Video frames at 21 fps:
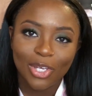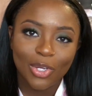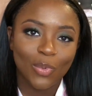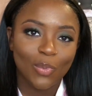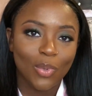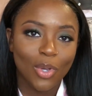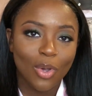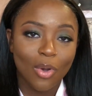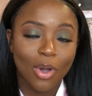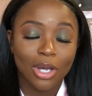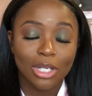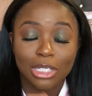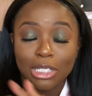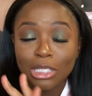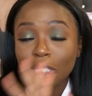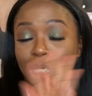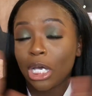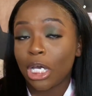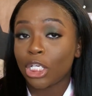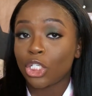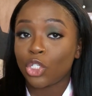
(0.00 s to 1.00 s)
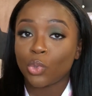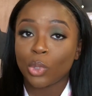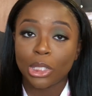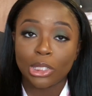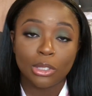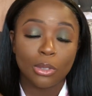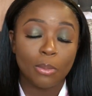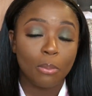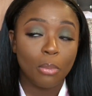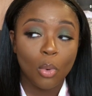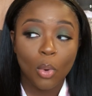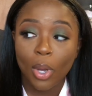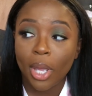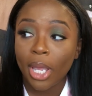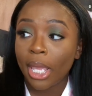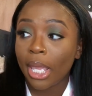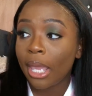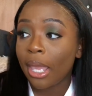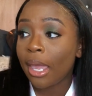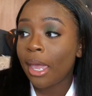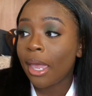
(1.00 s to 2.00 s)
we're gonna just cut straight to the
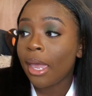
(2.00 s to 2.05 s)
point.